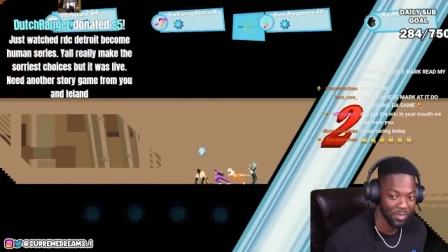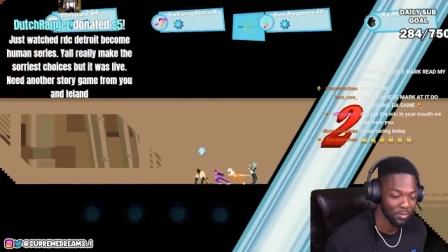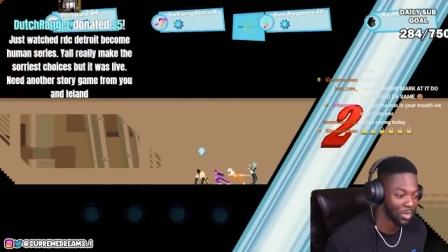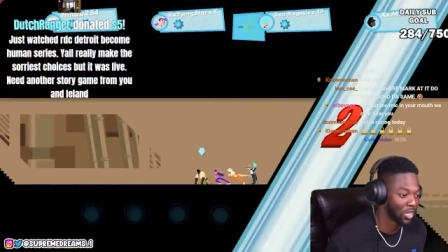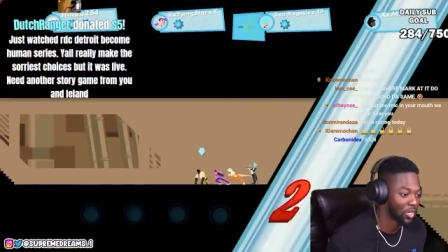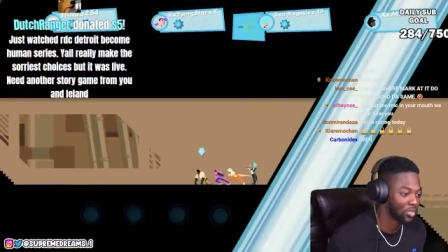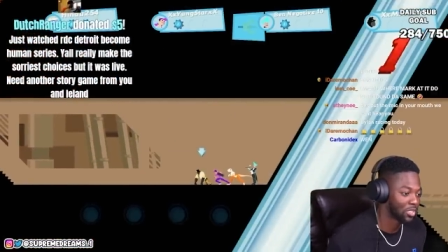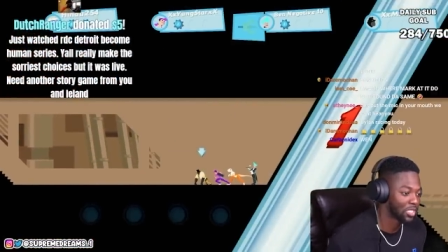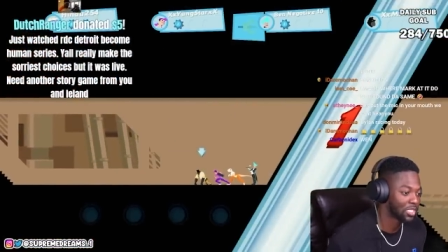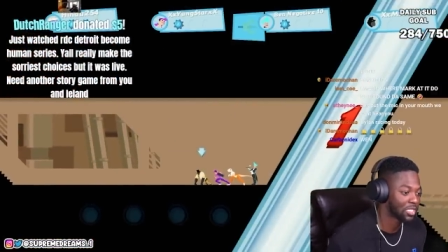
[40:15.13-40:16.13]
Bro,
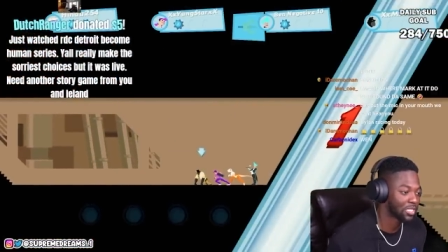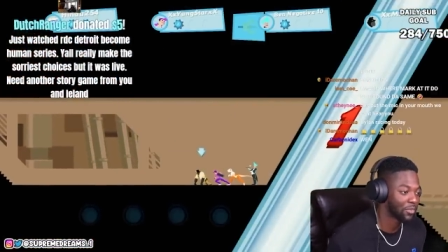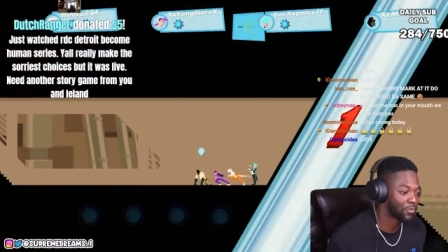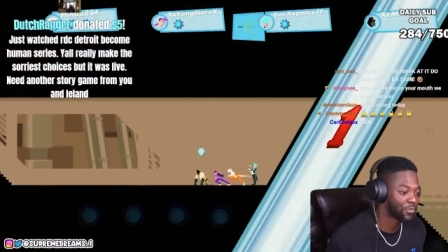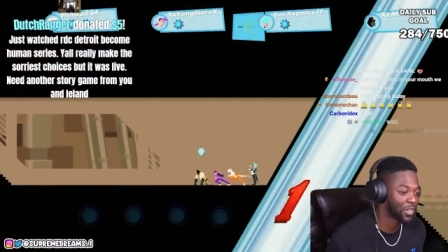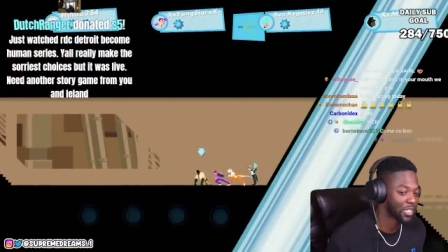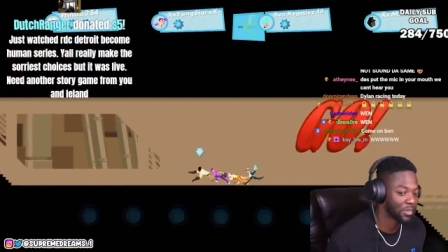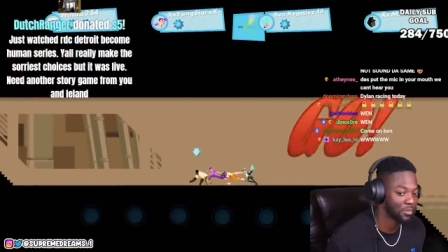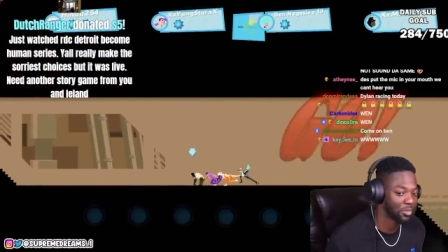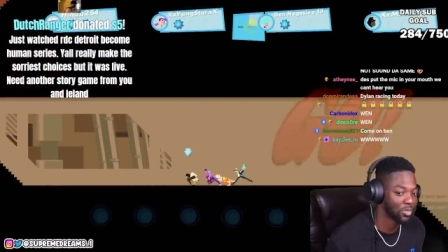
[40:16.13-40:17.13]
this is some
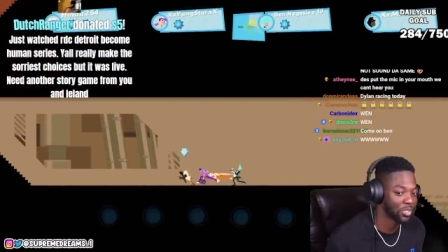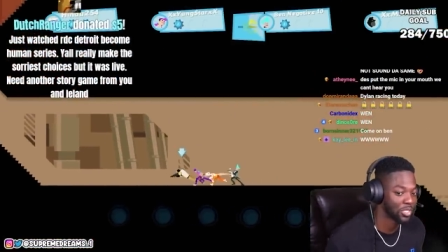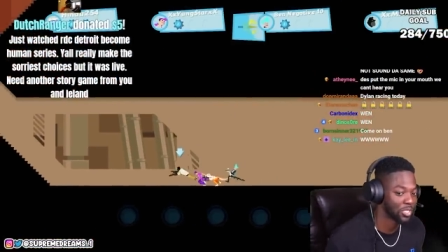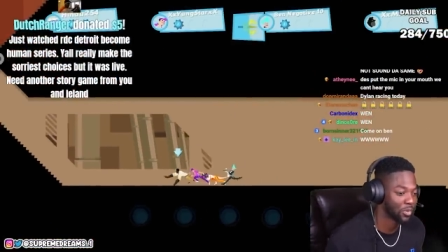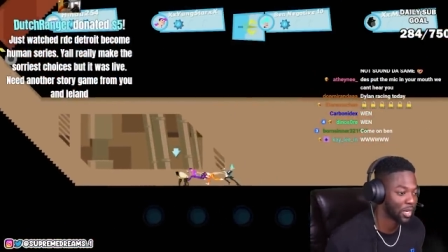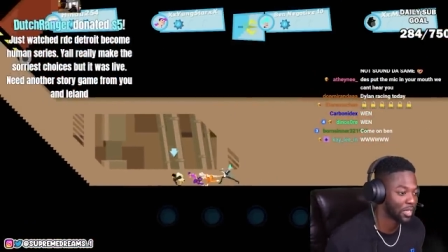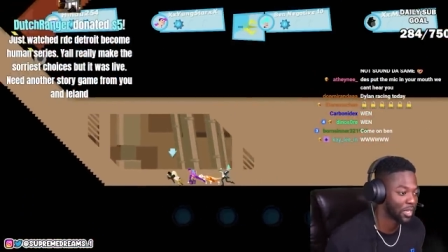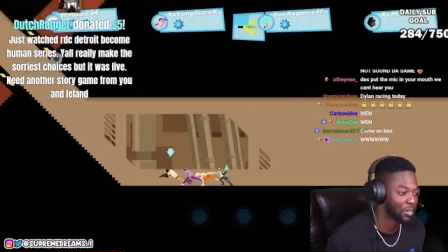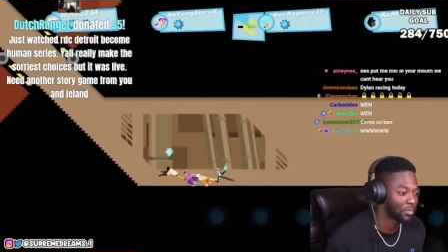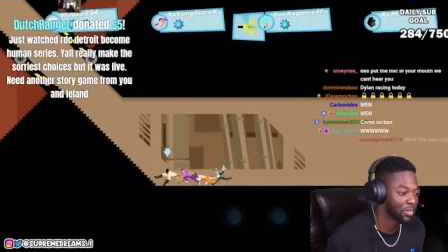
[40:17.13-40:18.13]
fucking bullshit right
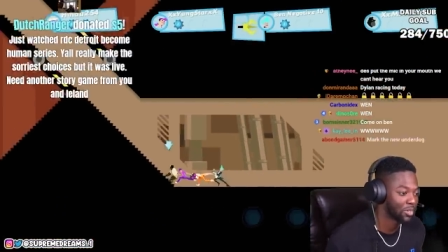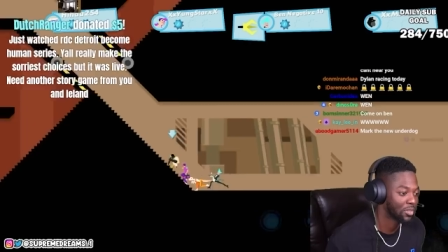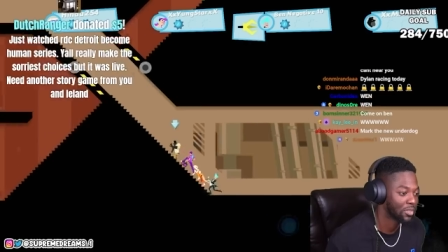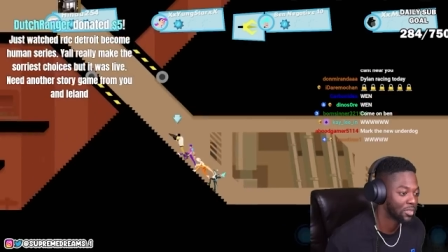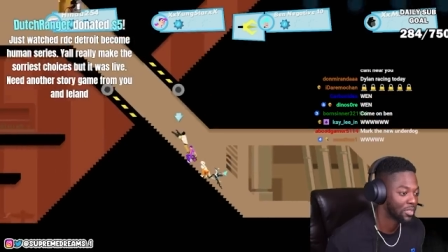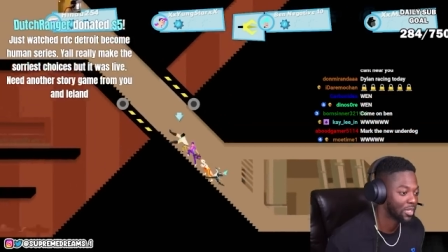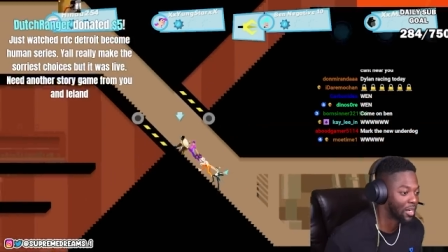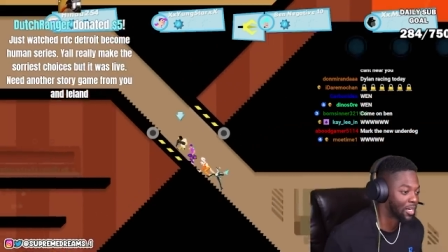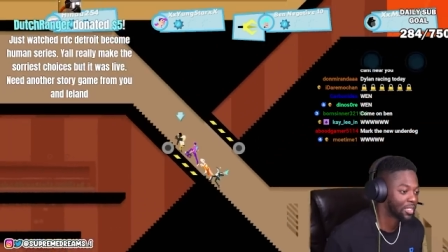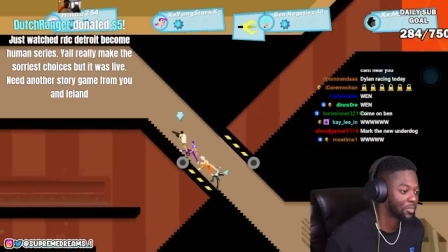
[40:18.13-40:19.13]
now, bro. All
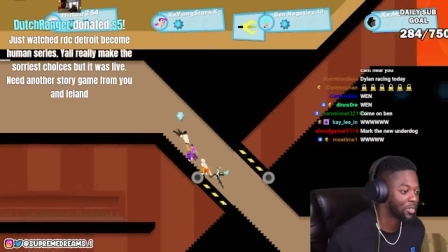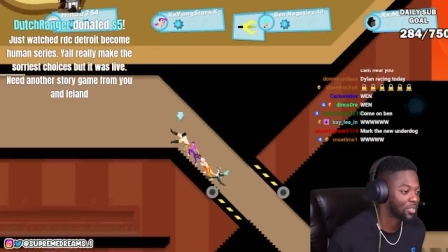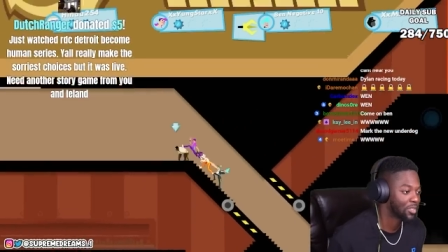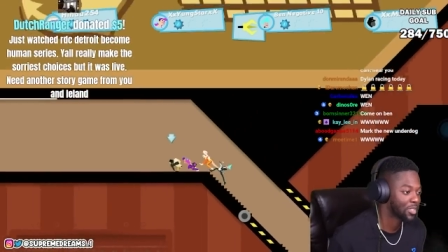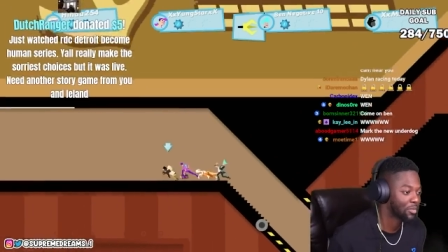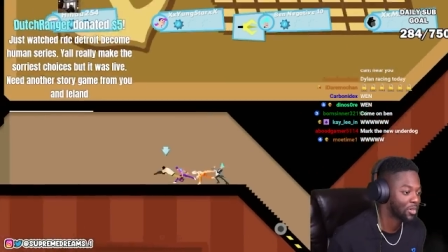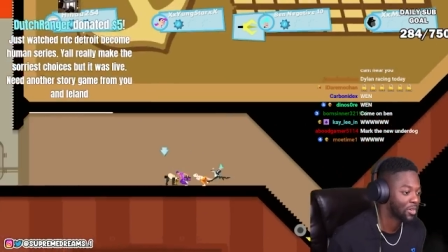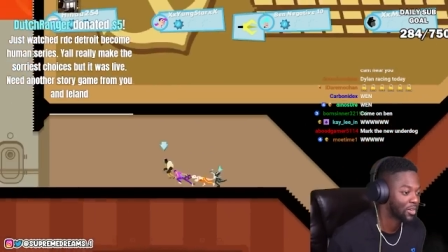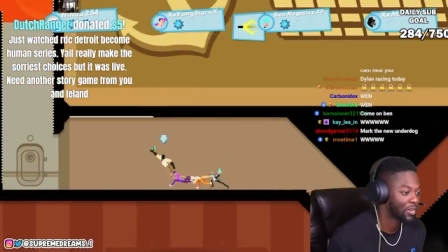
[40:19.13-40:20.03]
right, come on, come on.